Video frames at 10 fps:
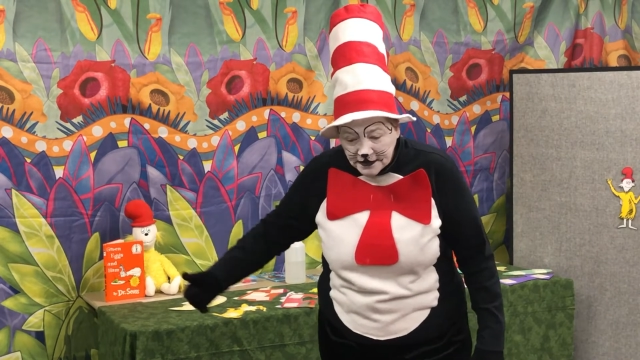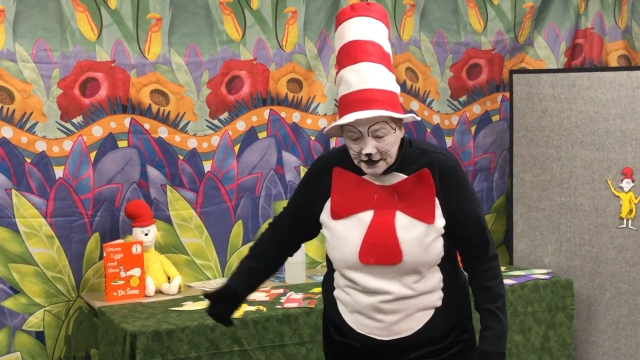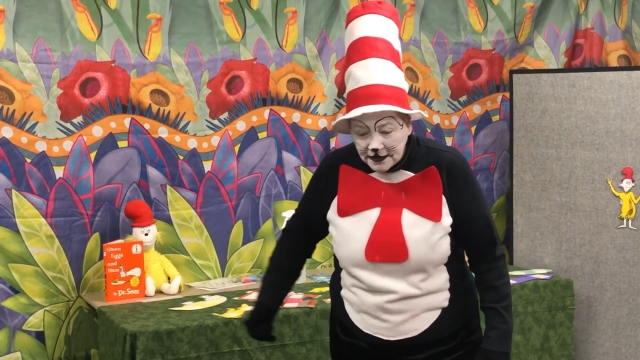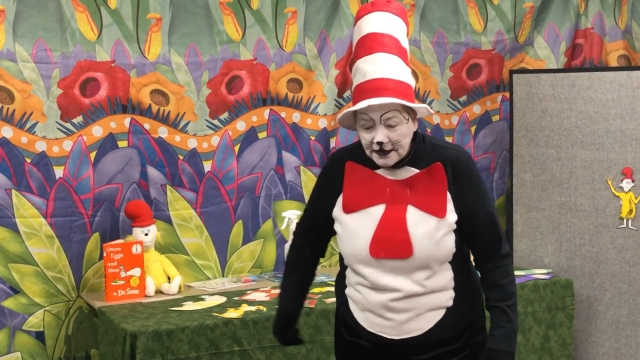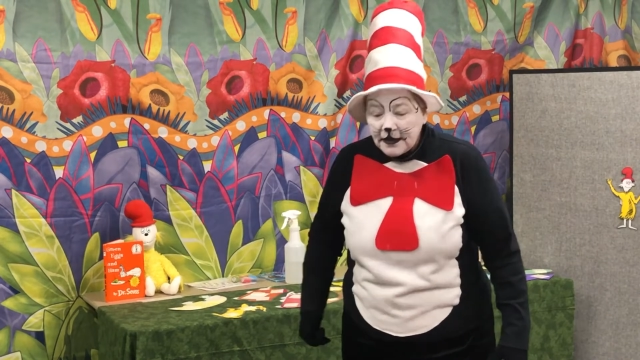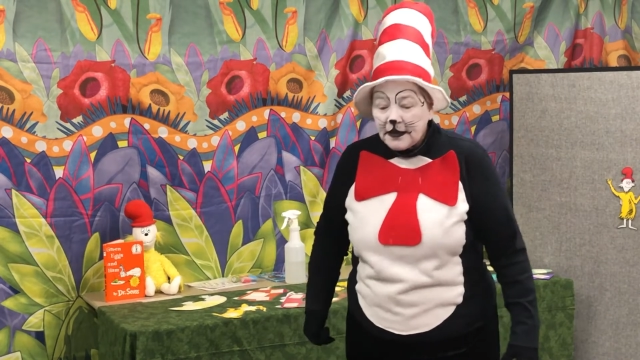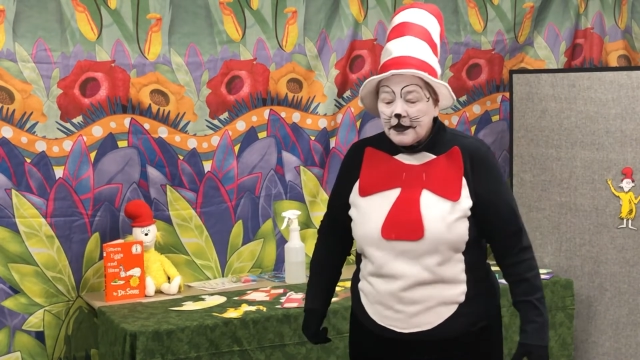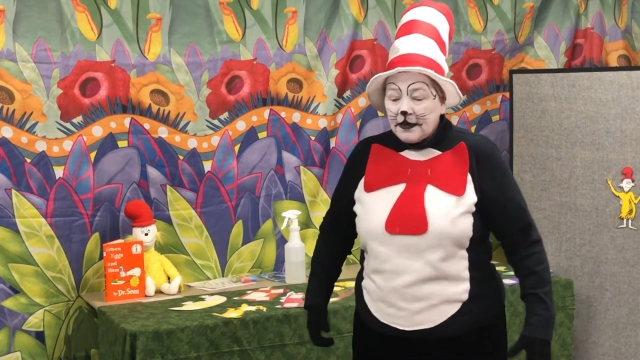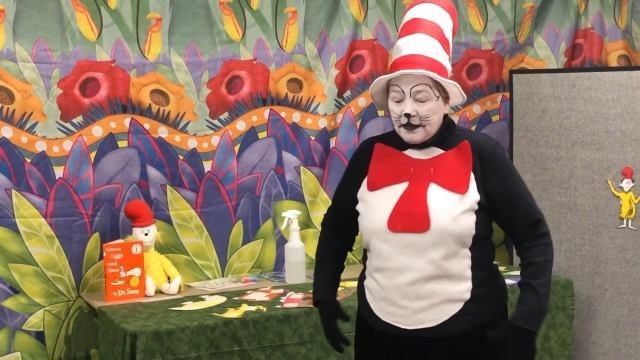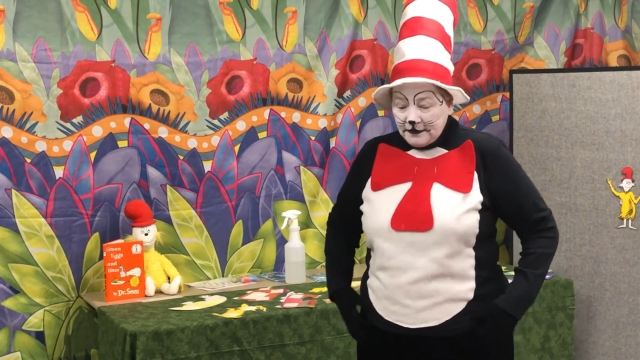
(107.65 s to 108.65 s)
I,
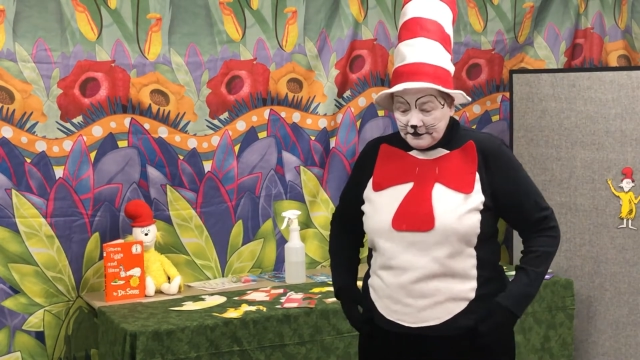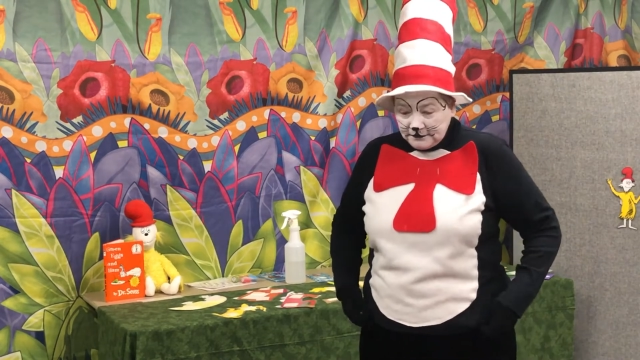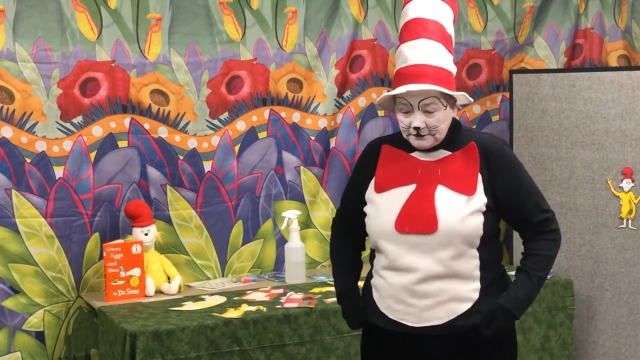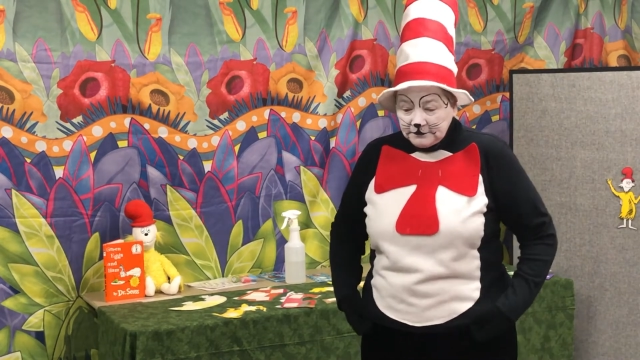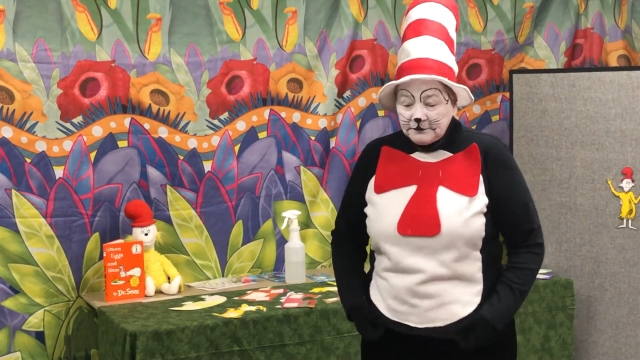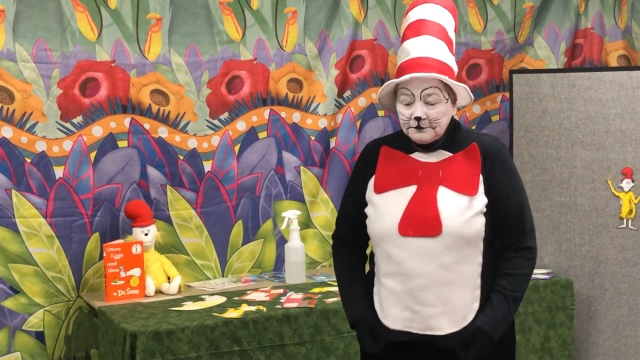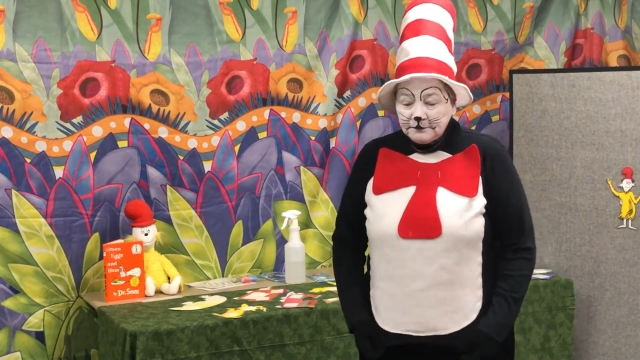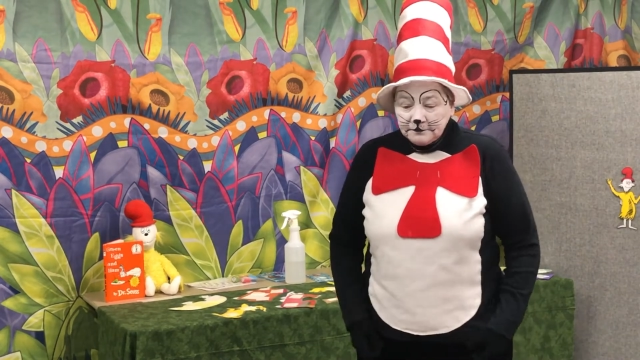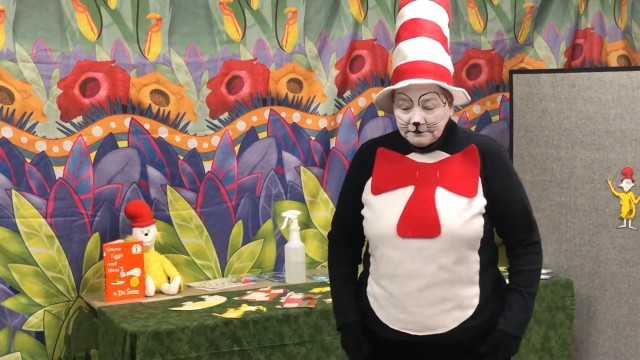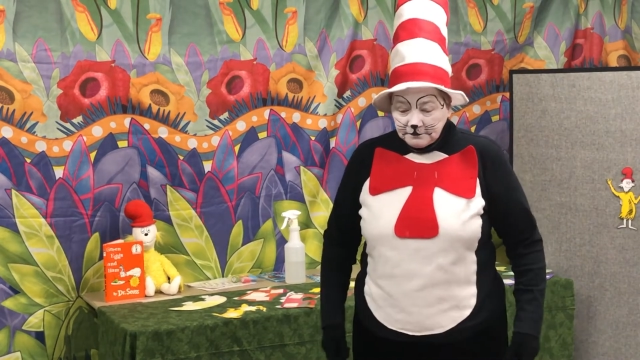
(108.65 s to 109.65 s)
have a book of That was
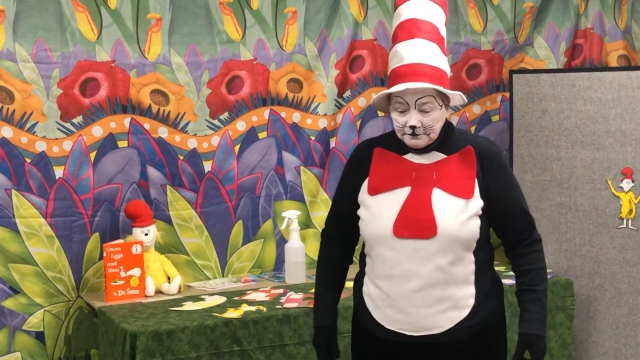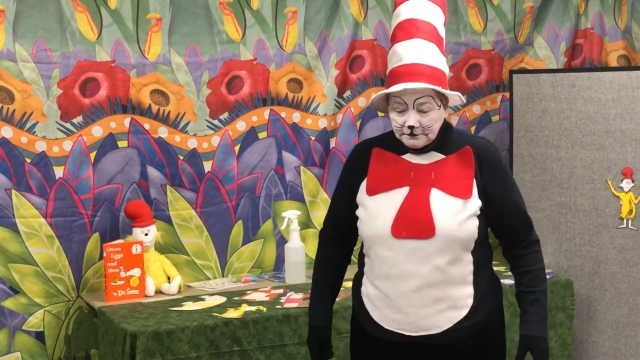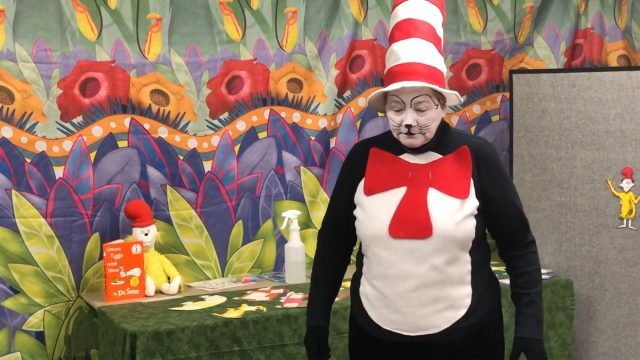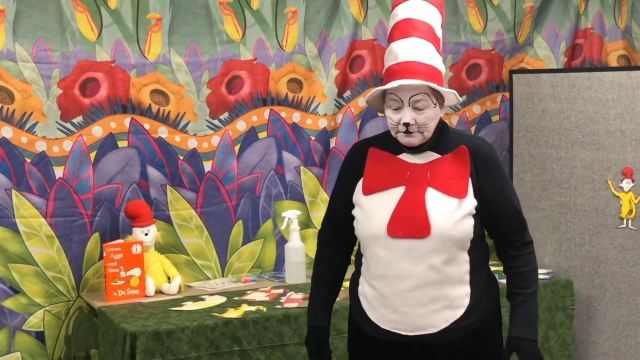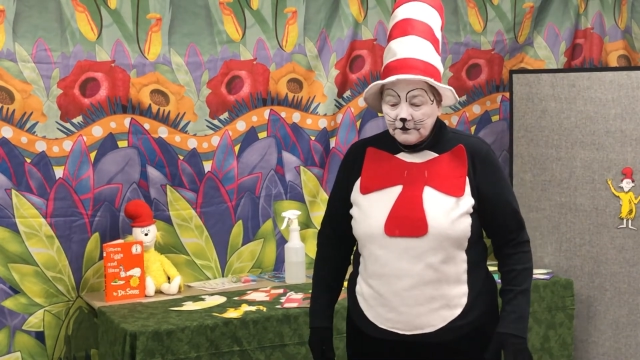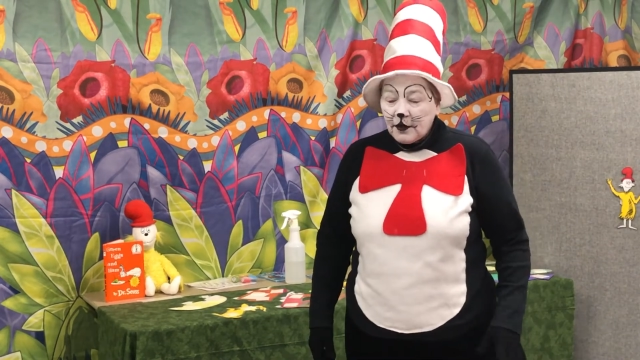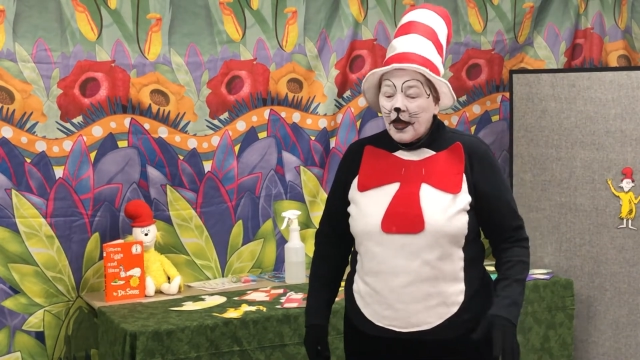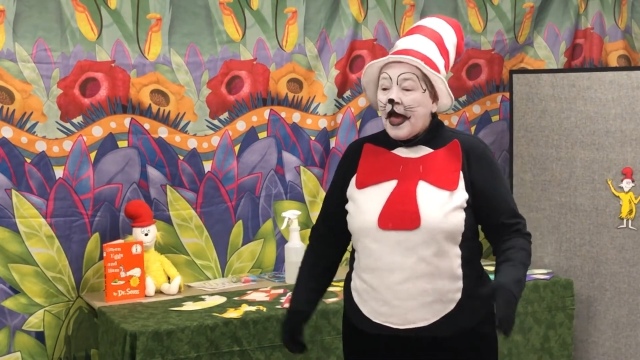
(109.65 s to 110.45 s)
my library book.